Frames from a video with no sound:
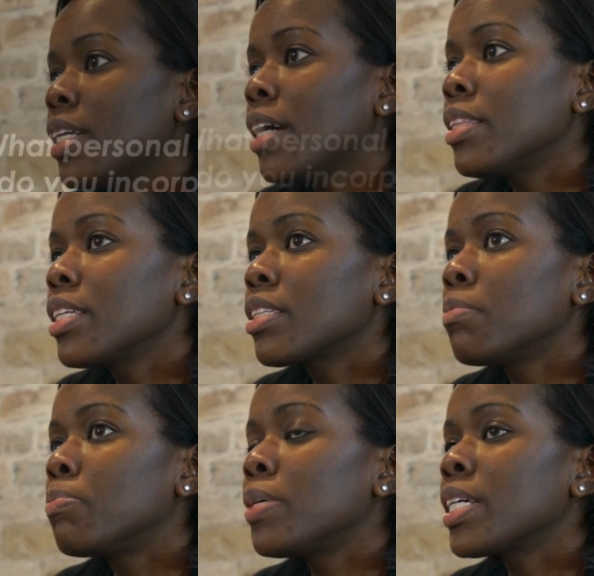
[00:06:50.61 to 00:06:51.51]
mean, I think
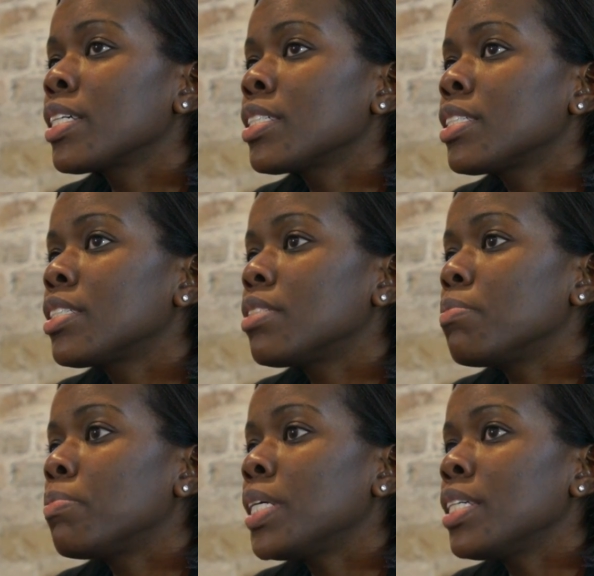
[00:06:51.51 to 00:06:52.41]
the biggest
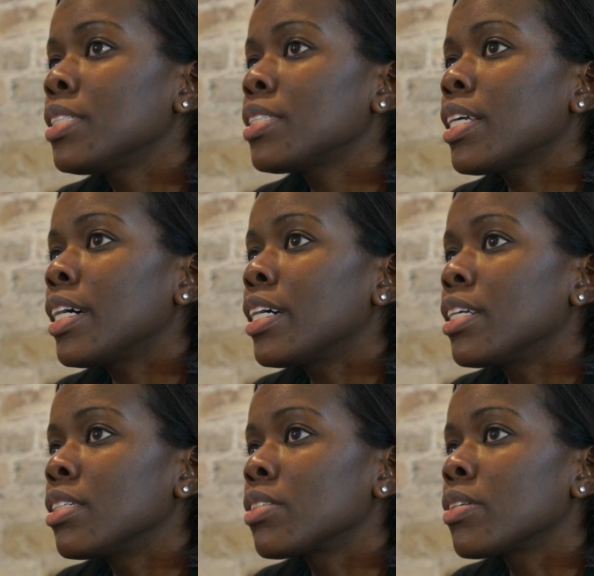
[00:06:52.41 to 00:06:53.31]
piece
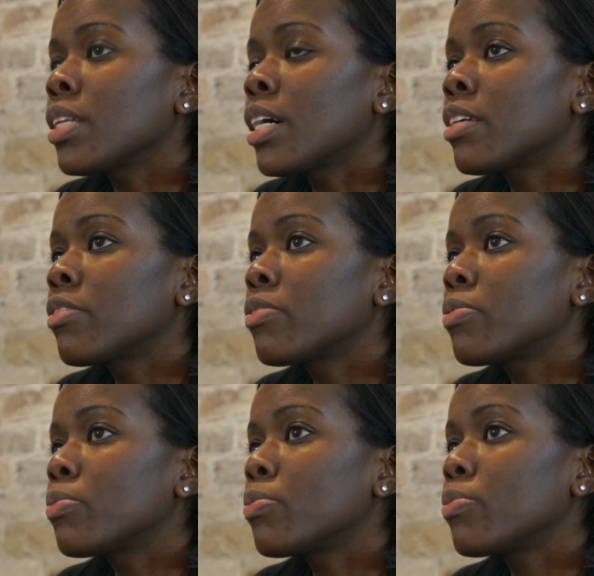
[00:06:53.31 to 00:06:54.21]
that, you know, a lot of
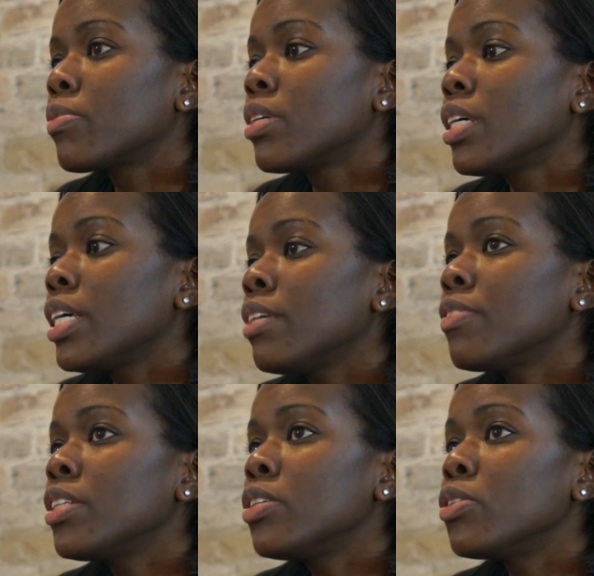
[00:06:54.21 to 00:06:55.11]

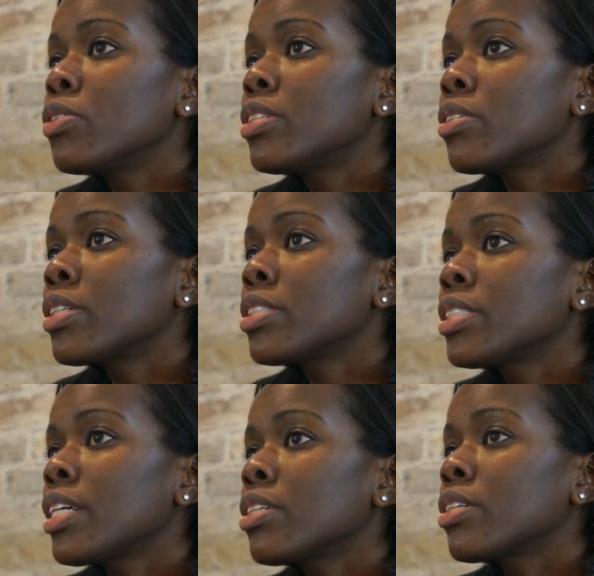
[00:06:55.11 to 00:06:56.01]
even youth don't
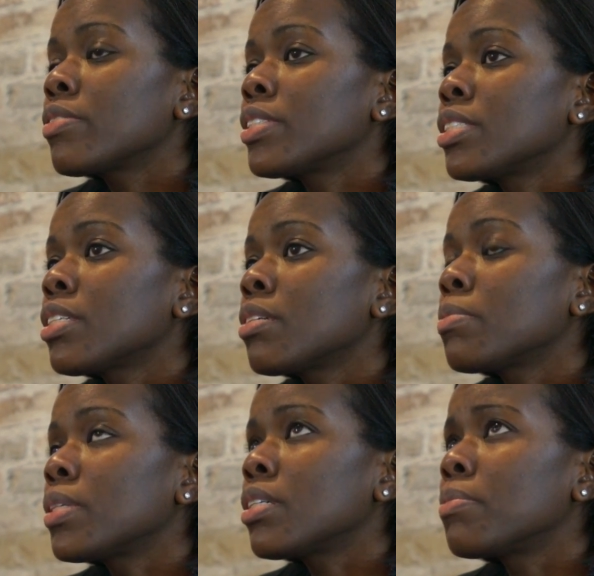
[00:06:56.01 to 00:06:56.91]
understand, or even
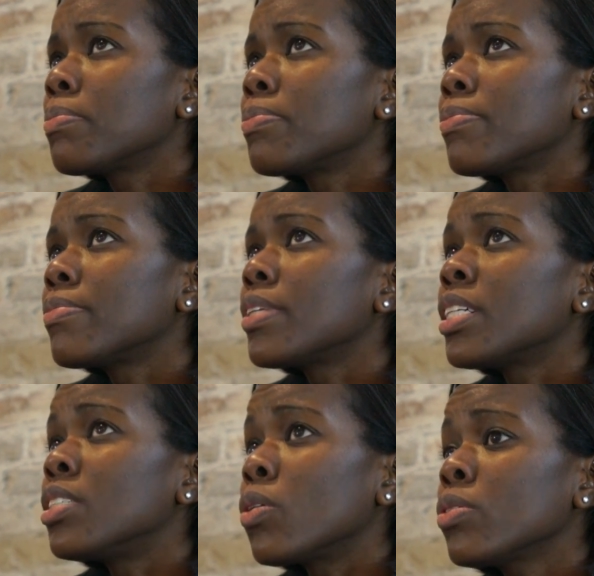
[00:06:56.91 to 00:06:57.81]
some
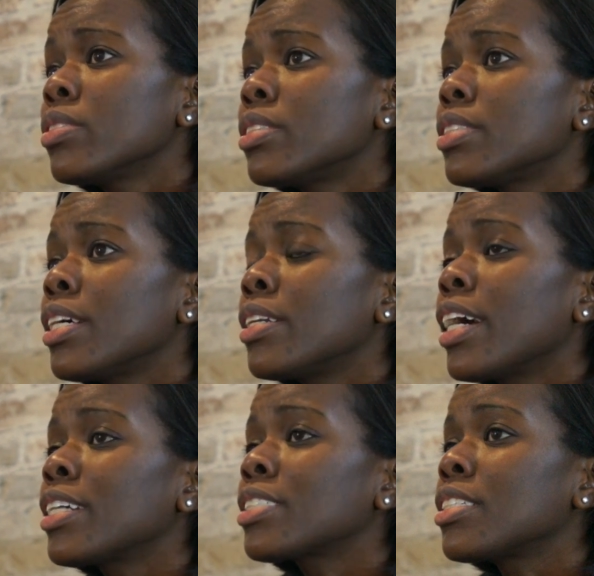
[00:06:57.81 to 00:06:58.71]
adults, and
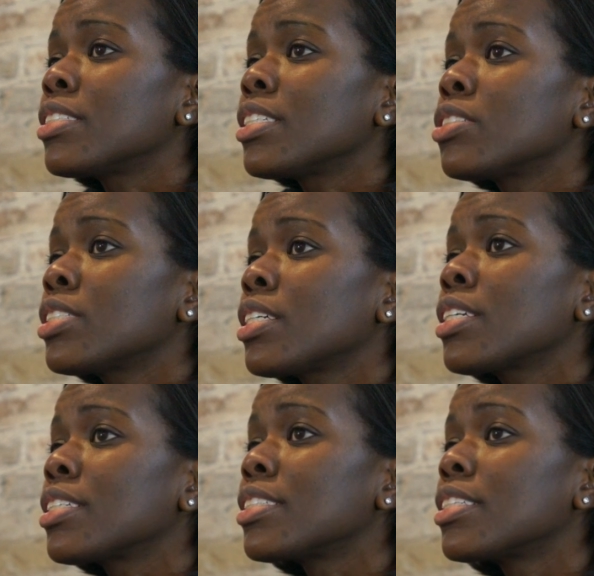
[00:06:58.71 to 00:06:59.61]
actually it's
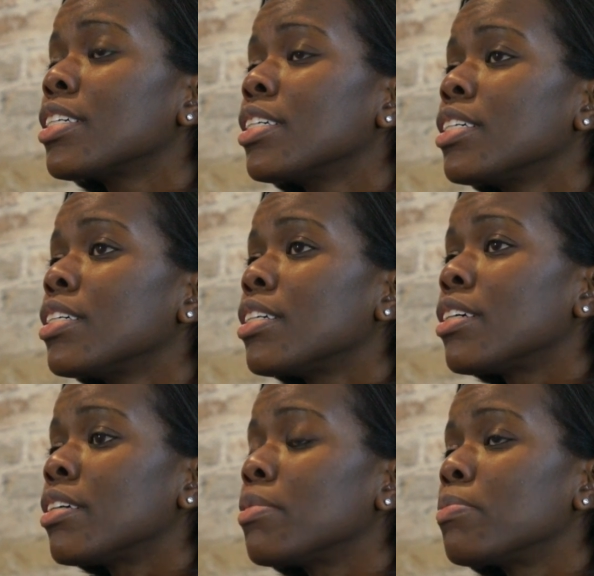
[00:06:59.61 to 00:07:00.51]
interesting because
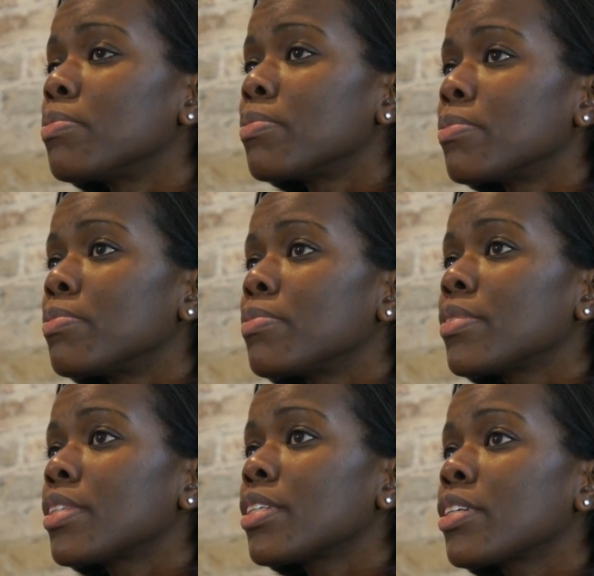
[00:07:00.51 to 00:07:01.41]

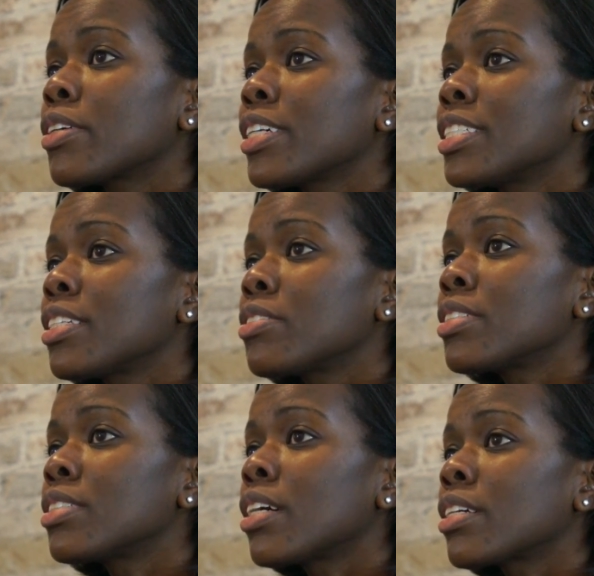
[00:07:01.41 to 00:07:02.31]
I
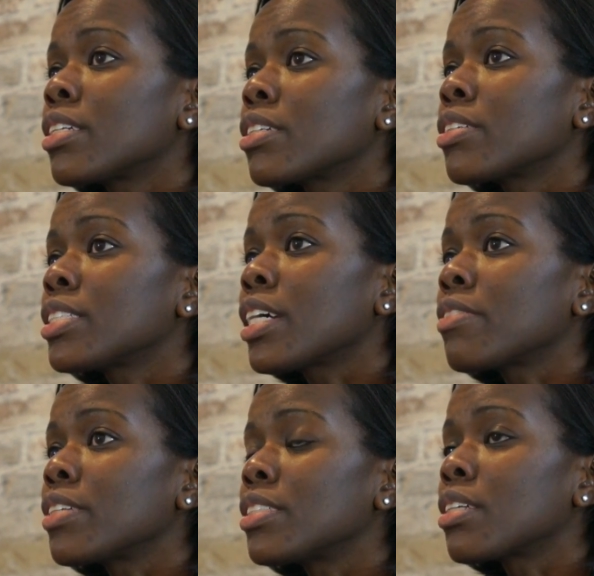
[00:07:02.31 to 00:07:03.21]
was talking to Chris
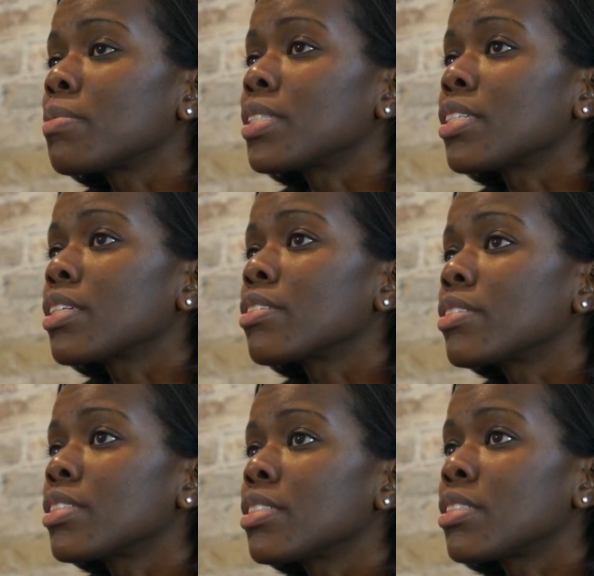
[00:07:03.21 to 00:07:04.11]
Hively, he's coming to St.
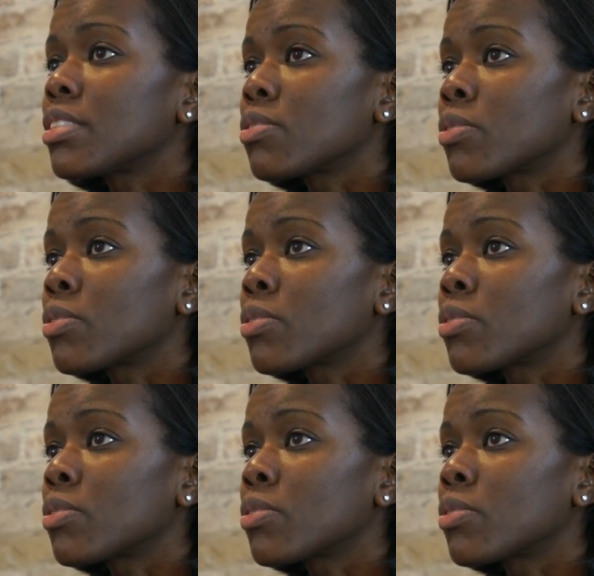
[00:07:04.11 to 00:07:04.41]
Louis, he's